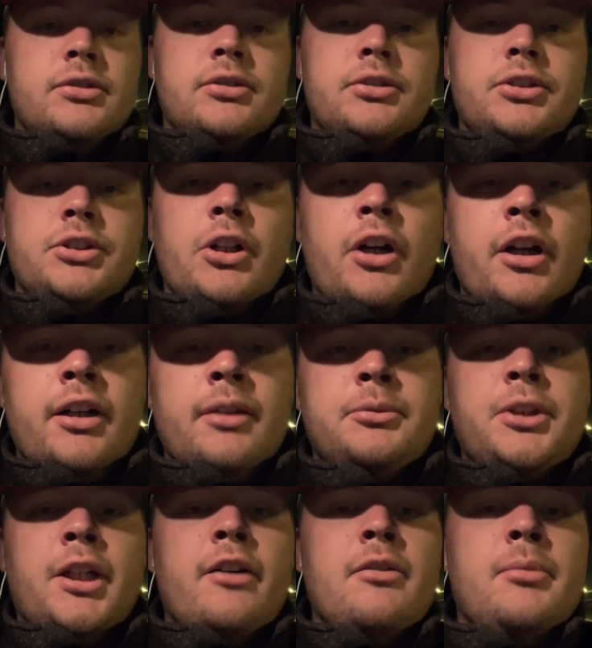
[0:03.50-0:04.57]
Sorry, I'm
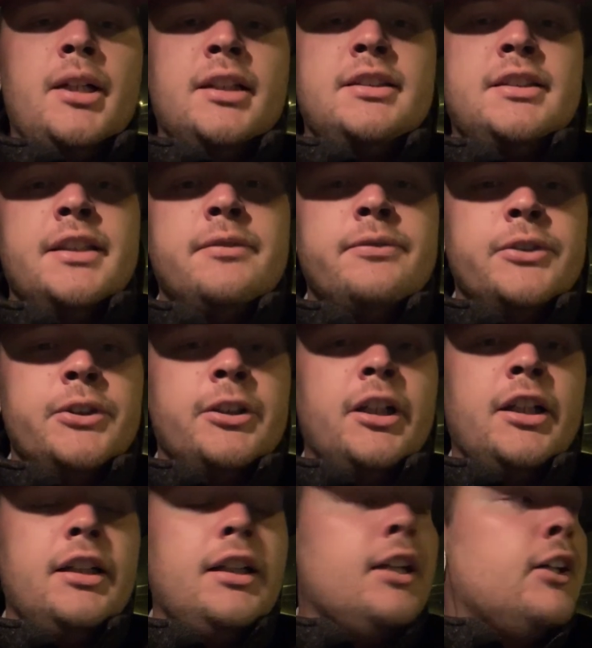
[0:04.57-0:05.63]
driving back to Stephenville
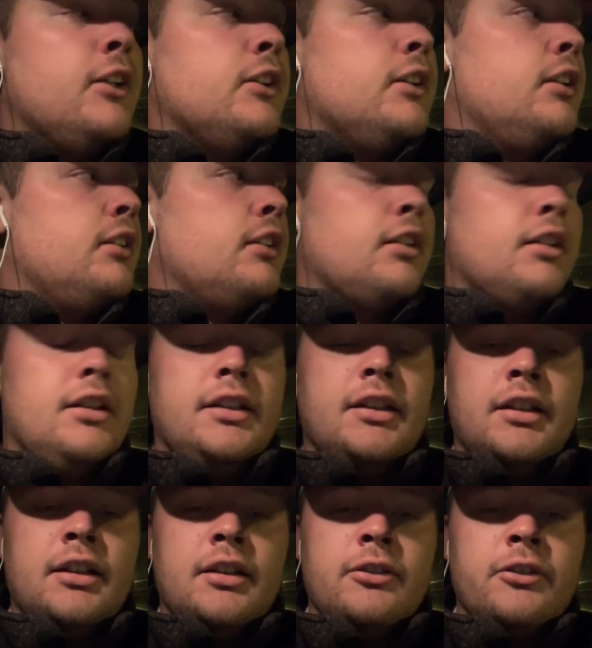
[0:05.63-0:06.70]
right now, and
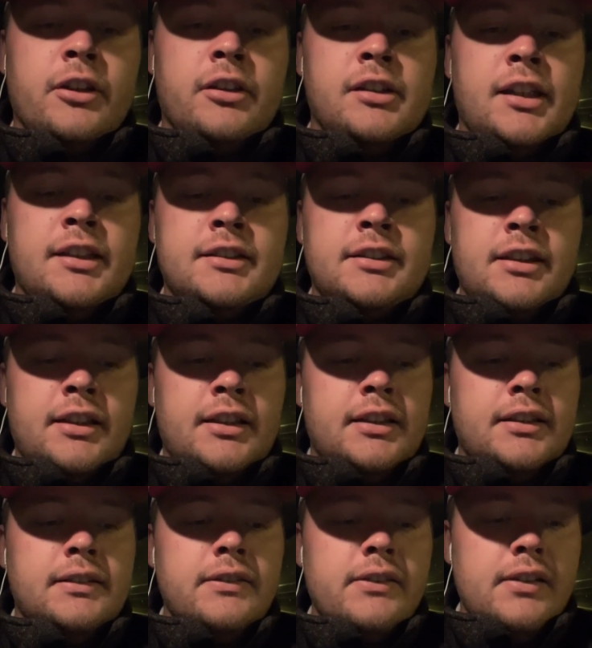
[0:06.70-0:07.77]
realized that I